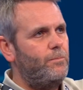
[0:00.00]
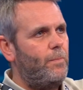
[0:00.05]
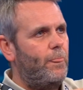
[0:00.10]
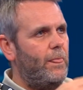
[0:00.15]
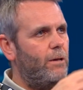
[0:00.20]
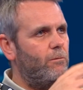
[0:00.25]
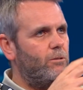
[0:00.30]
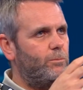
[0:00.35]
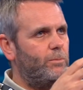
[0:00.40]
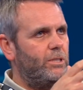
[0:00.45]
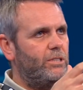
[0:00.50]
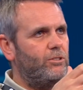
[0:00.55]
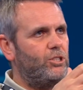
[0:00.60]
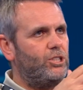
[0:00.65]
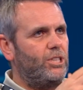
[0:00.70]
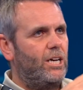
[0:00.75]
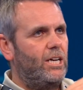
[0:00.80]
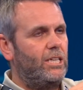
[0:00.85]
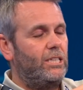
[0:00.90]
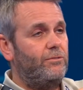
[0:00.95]
it was a bit of a
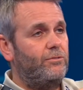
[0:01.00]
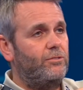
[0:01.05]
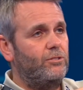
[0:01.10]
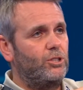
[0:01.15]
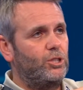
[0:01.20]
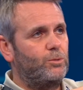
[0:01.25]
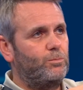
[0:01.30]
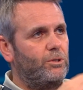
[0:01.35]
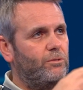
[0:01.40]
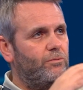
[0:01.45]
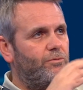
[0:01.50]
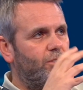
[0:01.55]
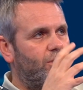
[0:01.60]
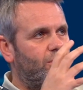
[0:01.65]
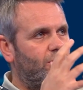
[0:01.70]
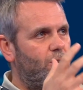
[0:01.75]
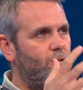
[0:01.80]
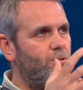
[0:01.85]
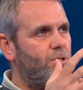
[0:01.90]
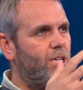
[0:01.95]
journey for us, but for
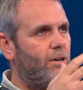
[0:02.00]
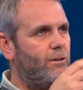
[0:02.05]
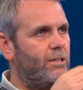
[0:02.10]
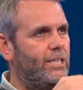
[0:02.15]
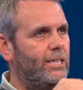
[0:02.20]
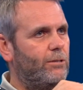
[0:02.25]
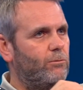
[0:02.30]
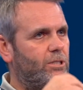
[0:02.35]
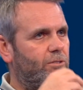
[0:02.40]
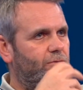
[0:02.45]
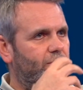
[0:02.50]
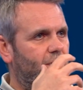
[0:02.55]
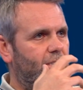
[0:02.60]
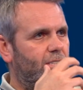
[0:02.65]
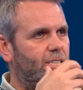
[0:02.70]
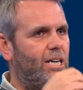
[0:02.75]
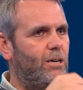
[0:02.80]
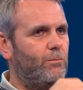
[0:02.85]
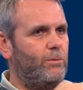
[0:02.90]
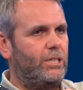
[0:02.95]
Tokyo, I think it was the first
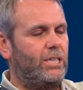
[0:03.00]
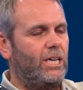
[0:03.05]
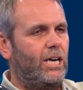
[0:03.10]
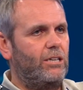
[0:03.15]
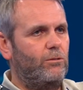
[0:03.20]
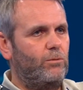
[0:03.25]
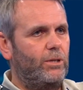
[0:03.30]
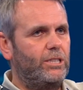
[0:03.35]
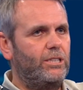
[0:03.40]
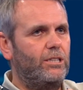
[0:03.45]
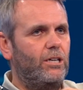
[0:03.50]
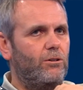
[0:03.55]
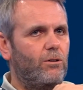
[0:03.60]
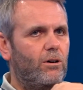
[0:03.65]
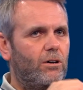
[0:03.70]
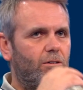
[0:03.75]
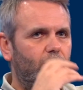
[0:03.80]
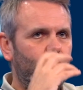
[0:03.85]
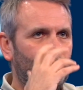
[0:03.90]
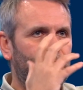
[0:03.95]
time we kind of went,
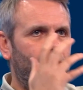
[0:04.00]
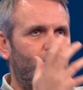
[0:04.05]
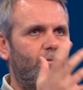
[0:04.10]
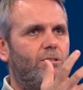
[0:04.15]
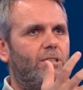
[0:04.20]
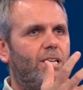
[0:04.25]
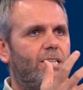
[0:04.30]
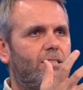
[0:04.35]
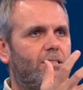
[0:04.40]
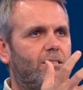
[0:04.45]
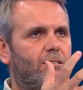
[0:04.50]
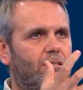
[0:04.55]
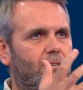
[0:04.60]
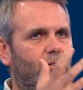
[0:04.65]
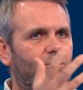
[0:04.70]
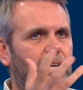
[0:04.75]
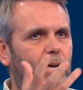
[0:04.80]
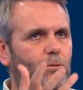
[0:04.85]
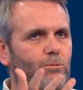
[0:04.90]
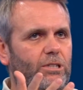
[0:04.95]

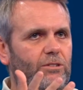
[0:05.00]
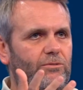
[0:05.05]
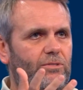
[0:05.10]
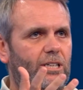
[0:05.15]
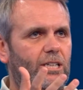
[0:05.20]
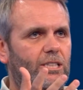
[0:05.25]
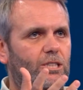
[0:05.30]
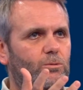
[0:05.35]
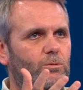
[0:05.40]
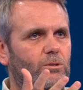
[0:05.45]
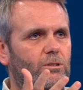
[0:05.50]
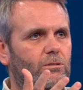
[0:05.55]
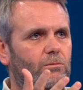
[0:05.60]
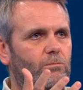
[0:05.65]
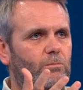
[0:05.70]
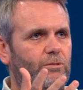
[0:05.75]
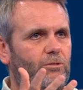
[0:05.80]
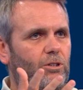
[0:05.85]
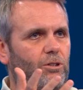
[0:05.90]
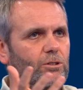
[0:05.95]
we're in a virtual,
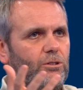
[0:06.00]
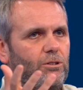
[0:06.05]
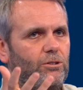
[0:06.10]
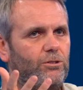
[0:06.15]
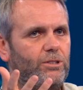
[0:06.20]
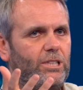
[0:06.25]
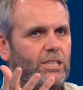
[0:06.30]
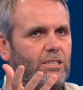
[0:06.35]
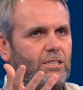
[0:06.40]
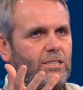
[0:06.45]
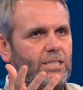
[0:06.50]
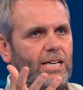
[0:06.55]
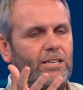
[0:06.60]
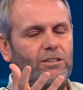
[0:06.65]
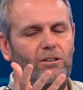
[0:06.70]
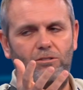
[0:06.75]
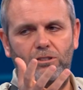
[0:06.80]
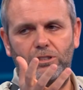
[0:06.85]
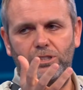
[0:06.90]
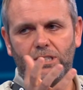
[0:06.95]
we've got all this
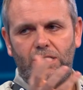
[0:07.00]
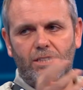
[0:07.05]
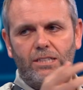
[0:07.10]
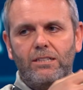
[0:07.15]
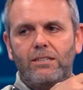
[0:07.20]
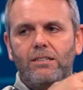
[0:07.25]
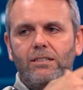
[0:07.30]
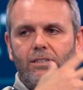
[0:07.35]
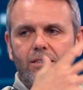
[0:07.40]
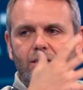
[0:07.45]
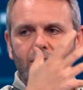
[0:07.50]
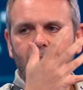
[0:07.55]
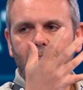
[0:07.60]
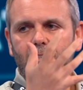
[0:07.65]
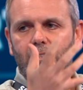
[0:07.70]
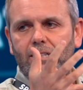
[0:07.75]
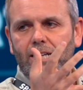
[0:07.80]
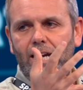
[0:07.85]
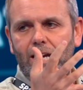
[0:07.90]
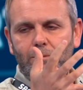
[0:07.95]
technology,
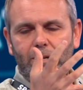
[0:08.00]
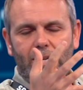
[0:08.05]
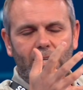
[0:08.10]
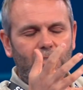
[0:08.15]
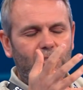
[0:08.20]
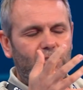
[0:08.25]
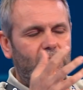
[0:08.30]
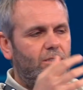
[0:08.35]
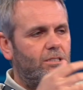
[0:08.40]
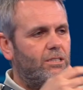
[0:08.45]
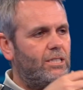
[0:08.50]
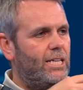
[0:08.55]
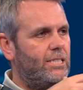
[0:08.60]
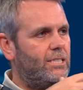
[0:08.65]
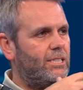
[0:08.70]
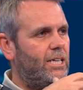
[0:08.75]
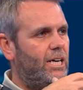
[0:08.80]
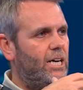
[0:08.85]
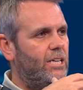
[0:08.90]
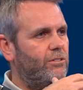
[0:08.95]
gaming engines, let's
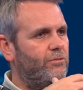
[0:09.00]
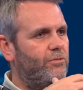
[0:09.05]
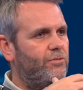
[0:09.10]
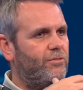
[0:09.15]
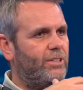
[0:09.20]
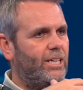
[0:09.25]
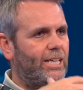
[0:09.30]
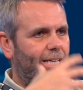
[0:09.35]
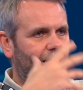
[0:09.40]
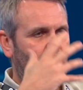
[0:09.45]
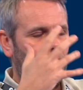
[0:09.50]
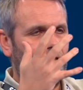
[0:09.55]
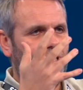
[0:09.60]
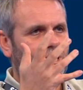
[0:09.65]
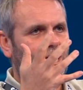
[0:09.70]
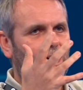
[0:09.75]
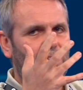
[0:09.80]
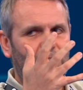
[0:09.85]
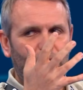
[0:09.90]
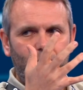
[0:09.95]
kind of think
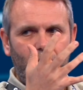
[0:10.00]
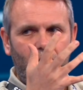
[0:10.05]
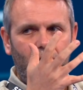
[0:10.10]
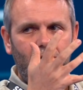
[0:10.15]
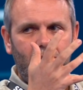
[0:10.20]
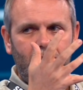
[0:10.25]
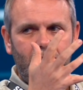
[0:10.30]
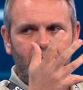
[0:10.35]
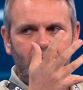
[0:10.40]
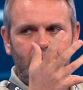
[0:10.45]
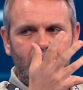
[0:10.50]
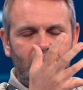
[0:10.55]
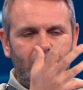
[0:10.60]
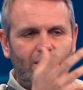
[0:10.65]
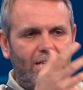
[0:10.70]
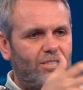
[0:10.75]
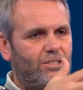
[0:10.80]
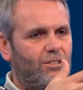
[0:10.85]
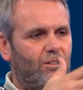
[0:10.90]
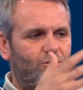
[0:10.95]
outside the box.
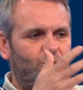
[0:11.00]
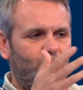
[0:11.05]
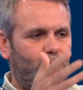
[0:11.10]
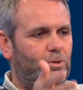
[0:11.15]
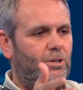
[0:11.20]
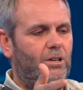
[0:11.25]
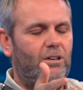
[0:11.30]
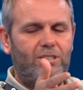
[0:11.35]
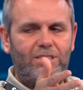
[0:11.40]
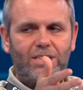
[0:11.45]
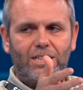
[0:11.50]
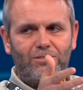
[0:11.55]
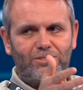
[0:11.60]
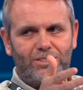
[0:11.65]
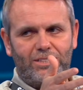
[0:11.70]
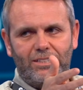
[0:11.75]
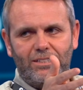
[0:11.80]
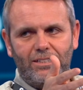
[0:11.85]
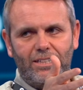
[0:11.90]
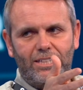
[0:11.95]
Let's not just put ourselves
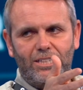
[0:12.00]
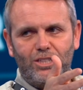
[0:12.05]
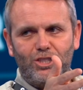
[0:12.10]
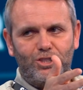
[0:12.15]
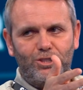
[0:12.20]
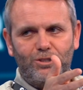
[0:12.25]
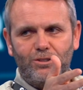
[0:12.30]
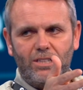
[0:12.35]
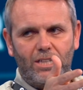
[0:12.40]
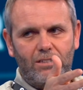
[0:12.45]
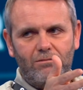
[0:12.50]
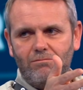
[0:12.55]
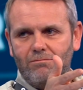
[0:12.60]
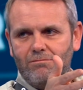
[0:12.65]
in a studio,